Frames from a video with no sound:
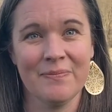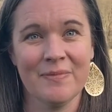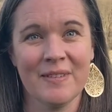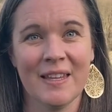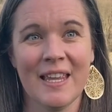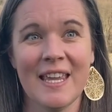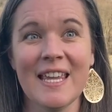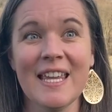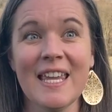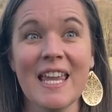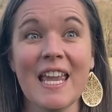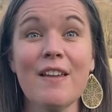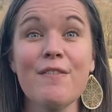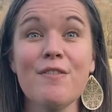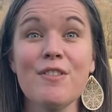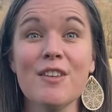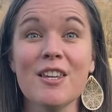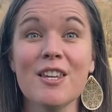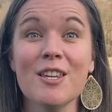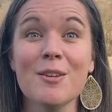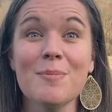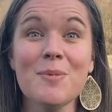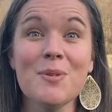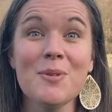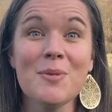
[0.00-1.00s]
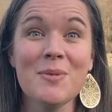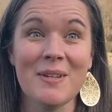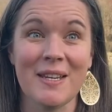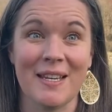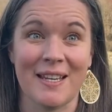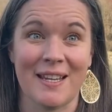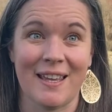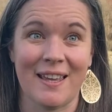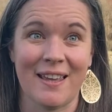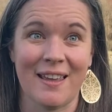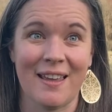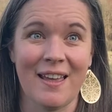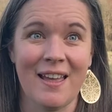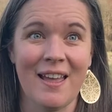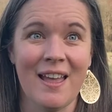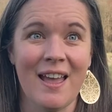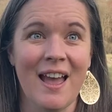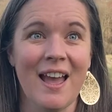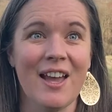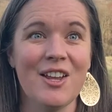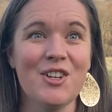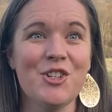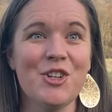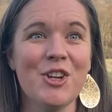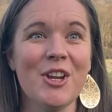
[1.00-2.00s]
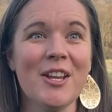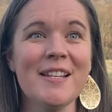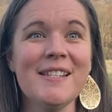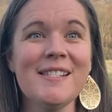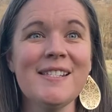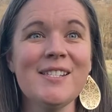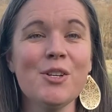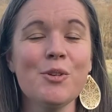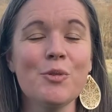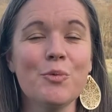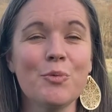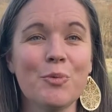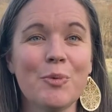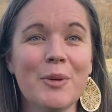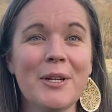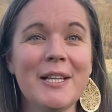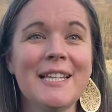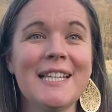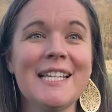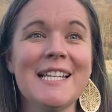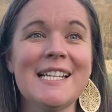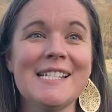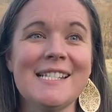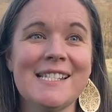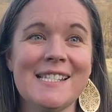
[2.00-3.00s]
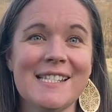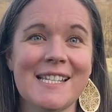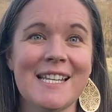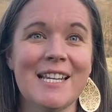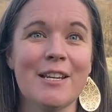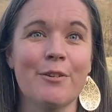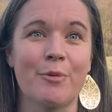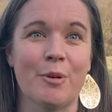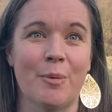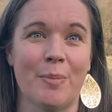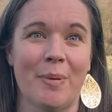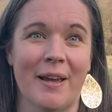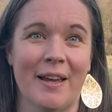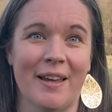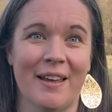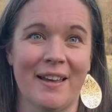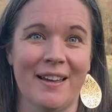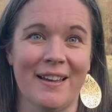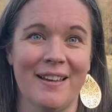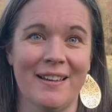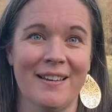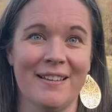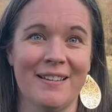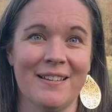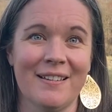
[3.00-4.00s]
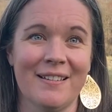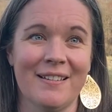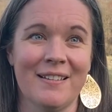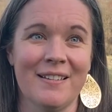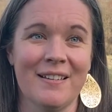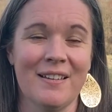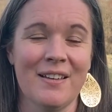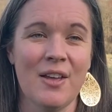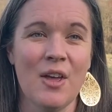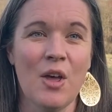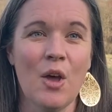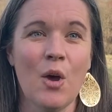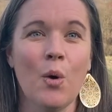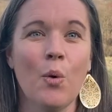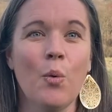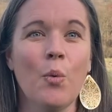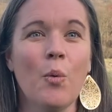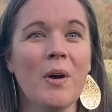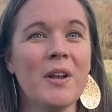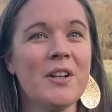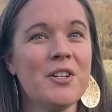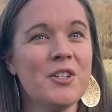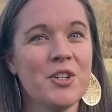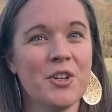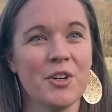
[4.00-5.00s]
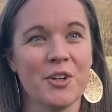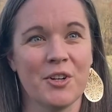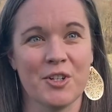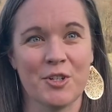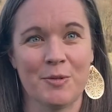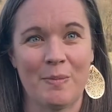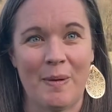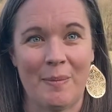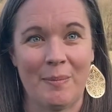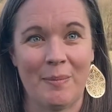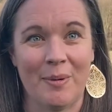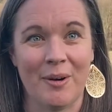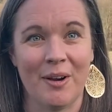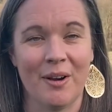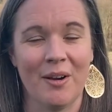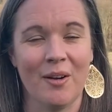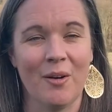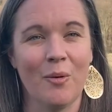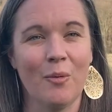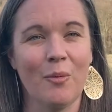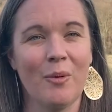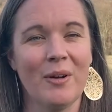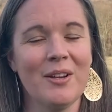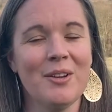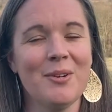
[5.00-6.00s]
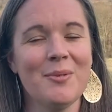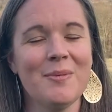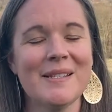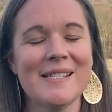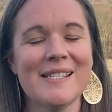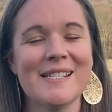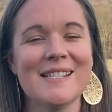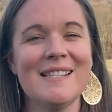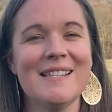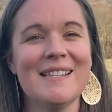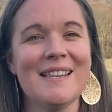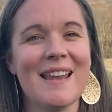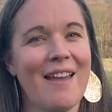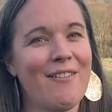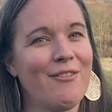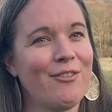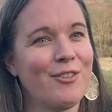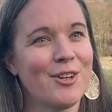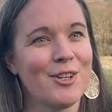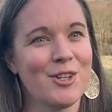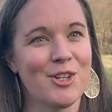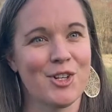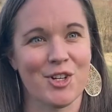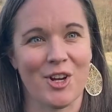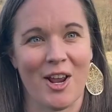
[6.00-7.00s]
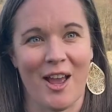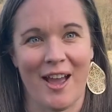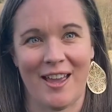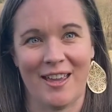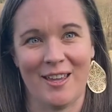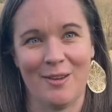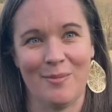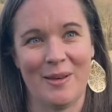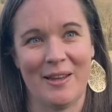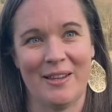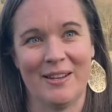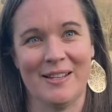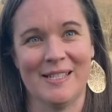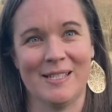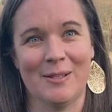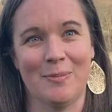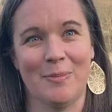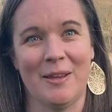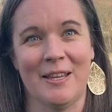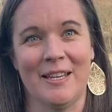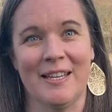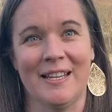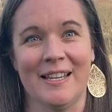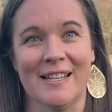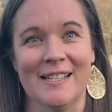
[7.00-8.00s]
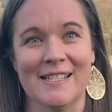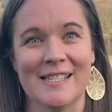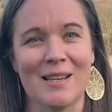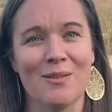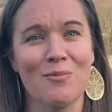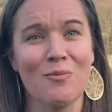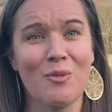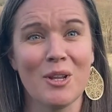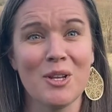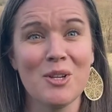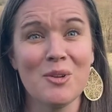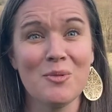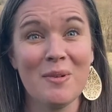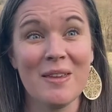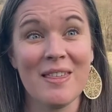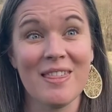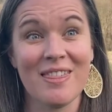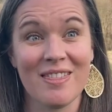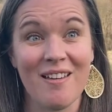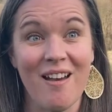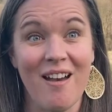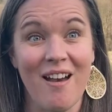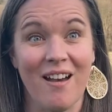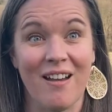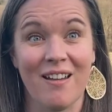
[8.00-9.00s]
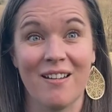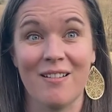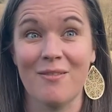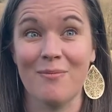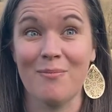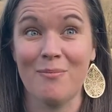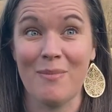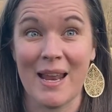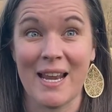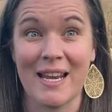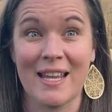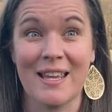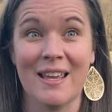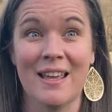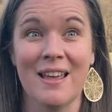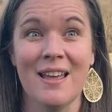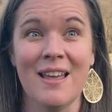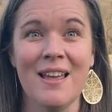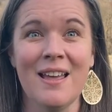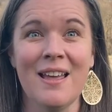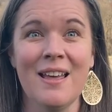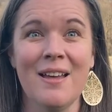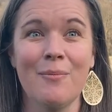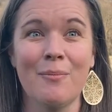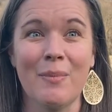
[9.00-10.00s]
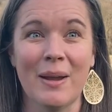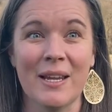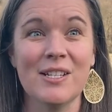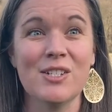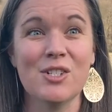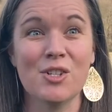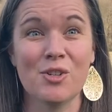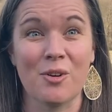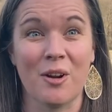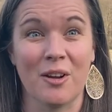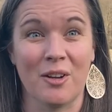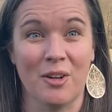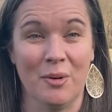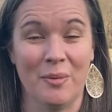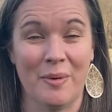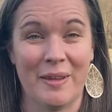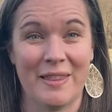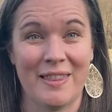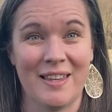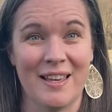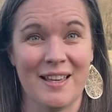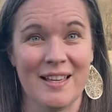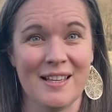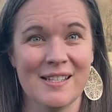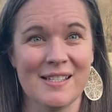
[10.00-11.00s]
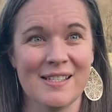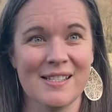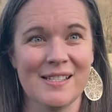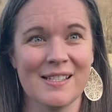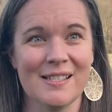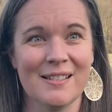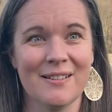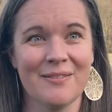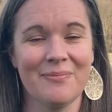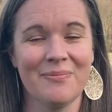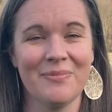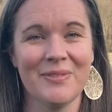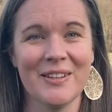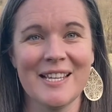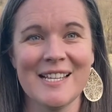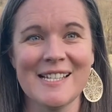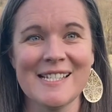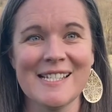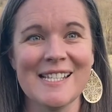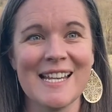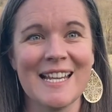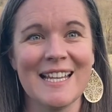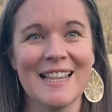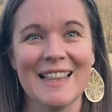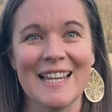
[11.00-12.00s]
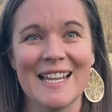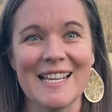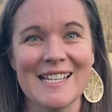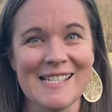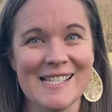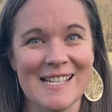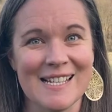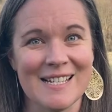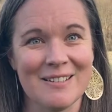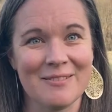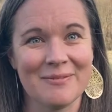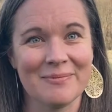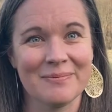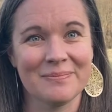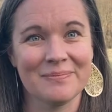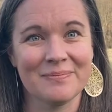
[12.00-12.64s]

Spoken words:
It gave the community a chance to really see Rebekah. One church member, one who was never shy about his opinions, and one who we thought many might struggle with this. He said, "Listen,